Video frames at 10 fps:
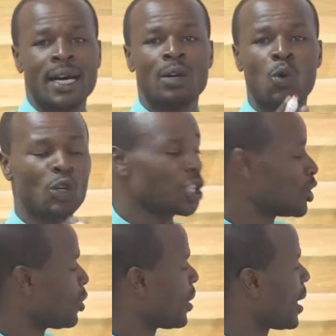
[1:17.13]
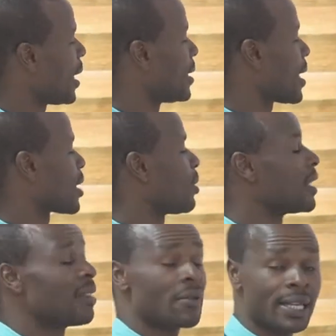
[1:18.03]
and what is not there is actually
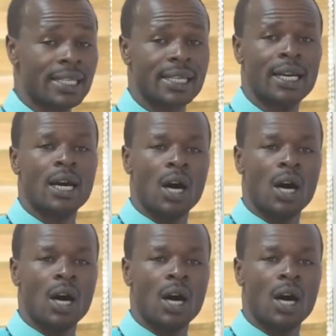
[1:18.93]
the rate